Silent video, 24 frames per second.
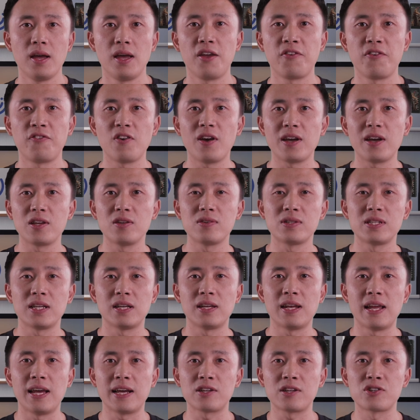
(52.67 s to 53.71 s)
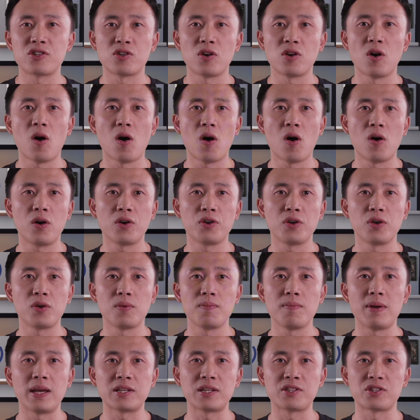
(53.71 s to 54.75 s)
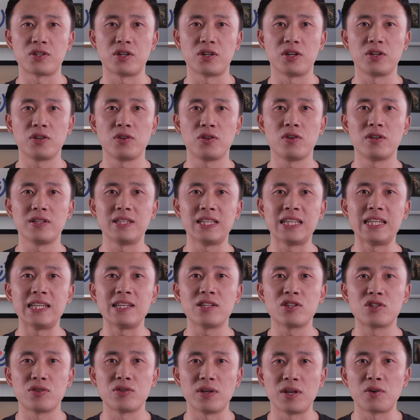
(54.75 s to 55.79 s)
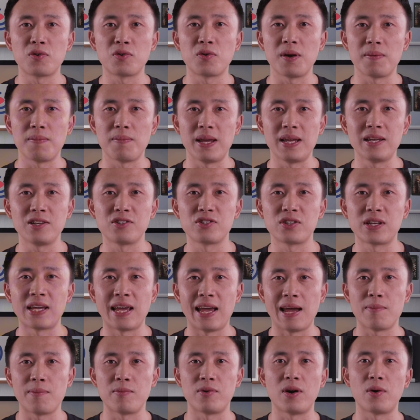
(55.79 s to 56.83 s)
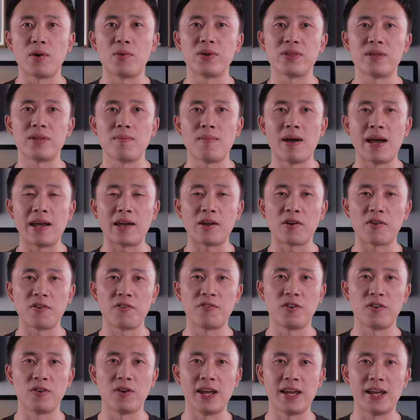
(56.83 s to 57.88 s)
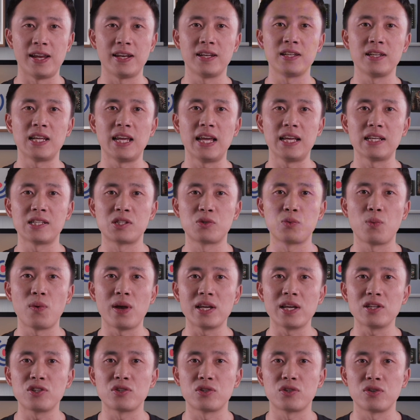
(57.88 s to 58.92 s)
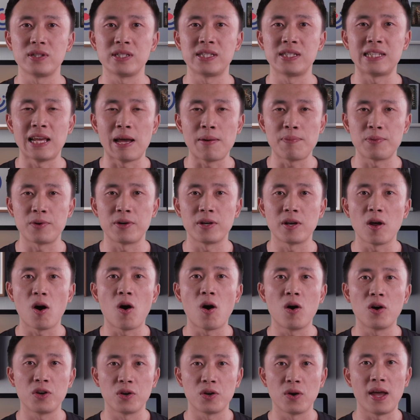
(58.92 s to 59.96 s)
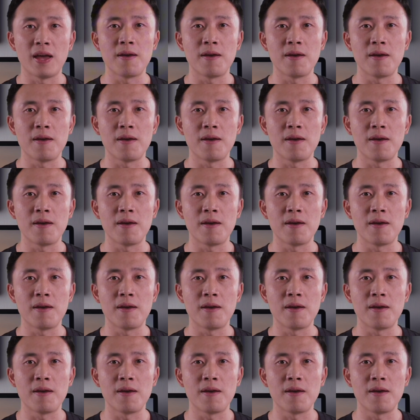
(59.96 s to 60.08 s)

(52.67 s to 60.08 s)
If you are using an actual audio mixer, you will need to equip each camera with a microphone and switch to a separate audio